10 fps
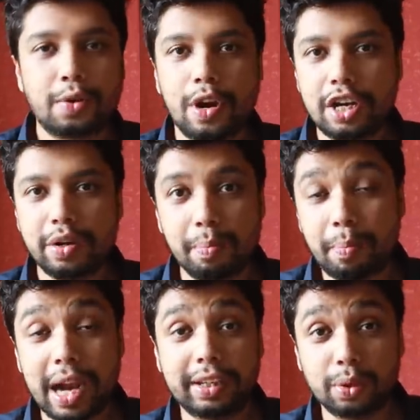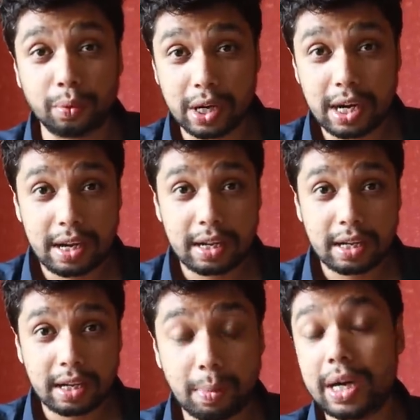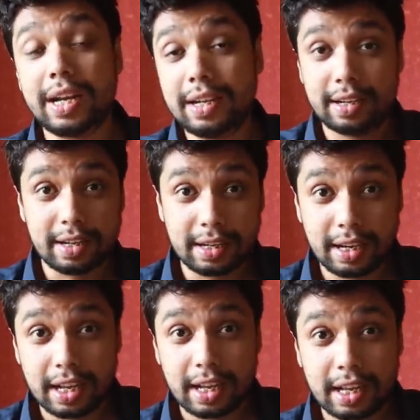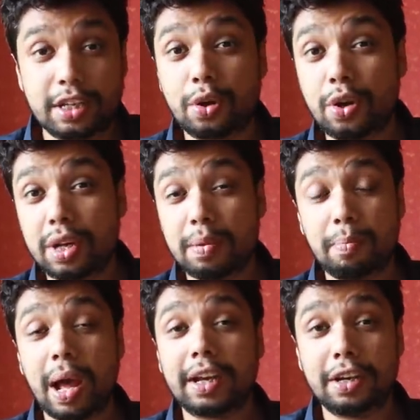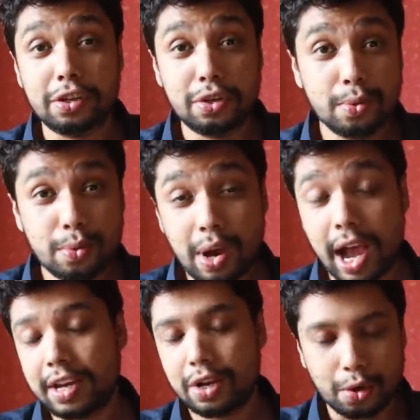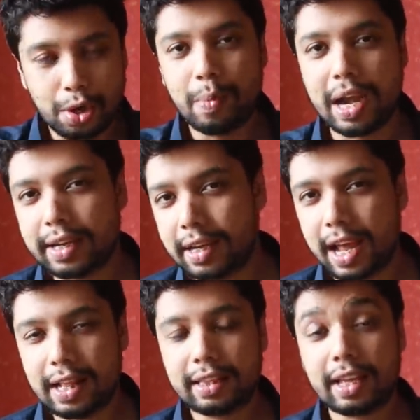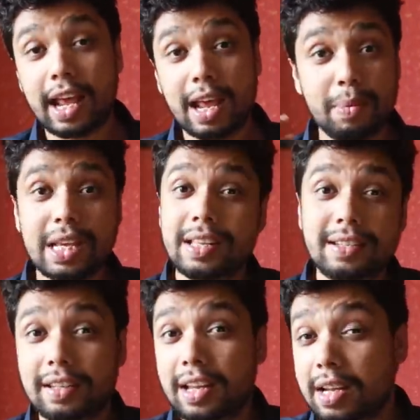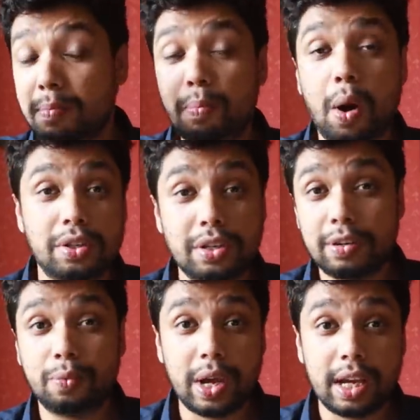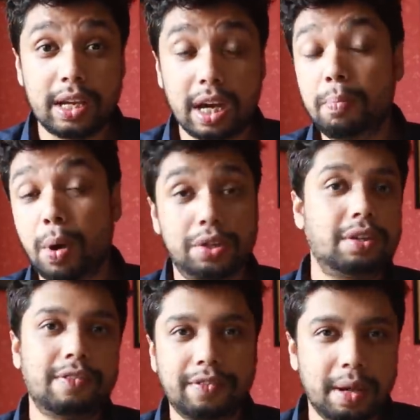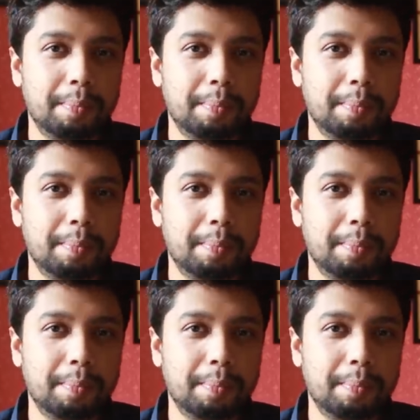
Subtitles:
is going to impact the world. But in turn, it's going to impact you and your own mental health. And I mean this in a positive way, a positive